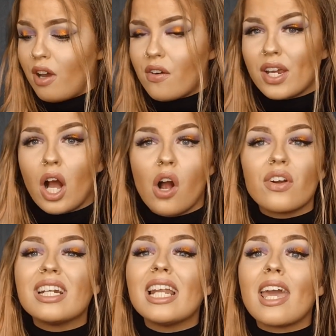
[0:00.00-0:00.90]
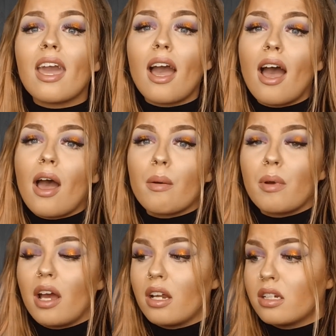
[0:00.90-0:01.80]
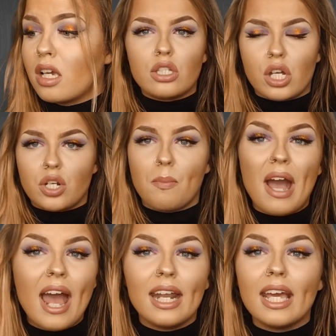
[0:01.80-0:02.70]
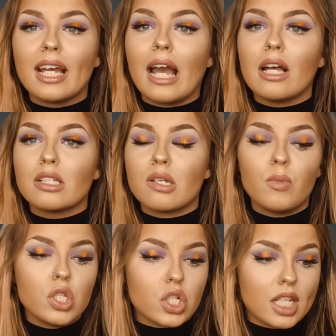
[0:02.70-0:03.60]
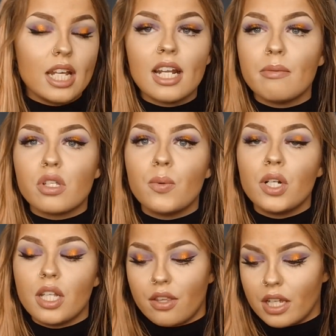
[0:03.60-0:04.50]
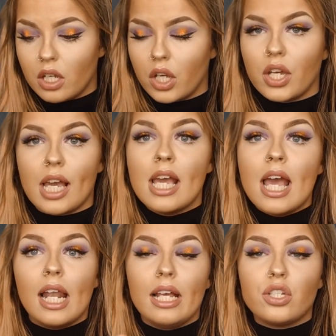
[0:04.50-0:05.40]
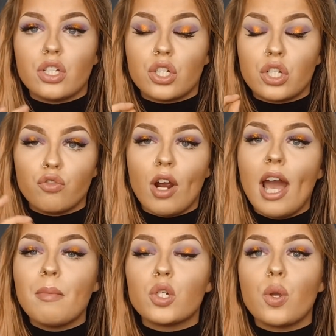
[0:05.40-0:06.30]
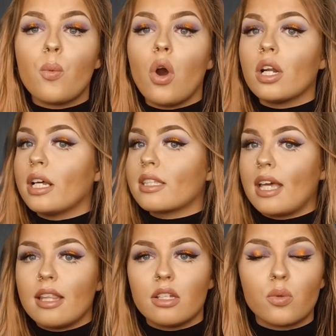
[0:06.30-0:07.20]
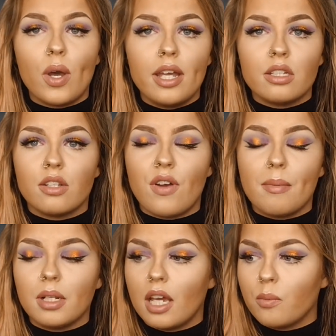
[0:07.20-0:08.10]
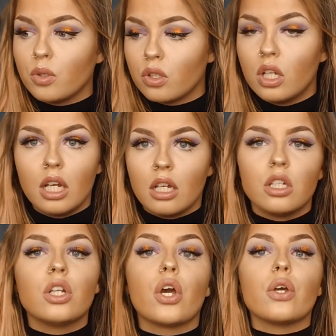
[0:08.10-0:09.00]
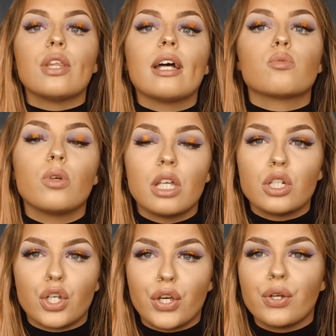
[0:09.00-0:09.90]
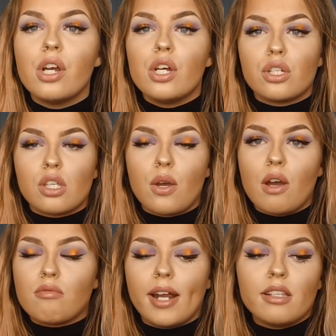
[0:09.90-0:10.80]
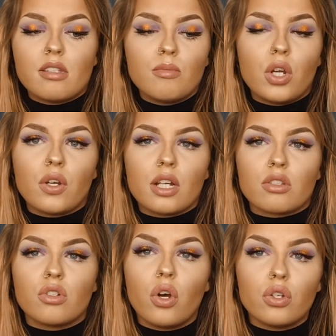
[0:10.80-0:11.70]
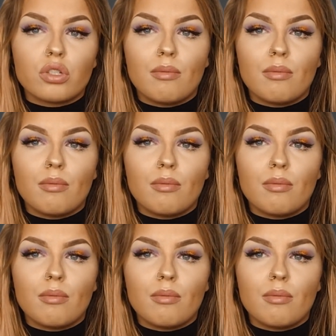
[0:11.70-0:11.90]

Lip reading: very hurriedly and in such a panic. Someone's just kidnapped someone and they're thinking, okay, let's just write how much we want, let's get this away to the family, and we'll, that's what they do. So a ransom note is not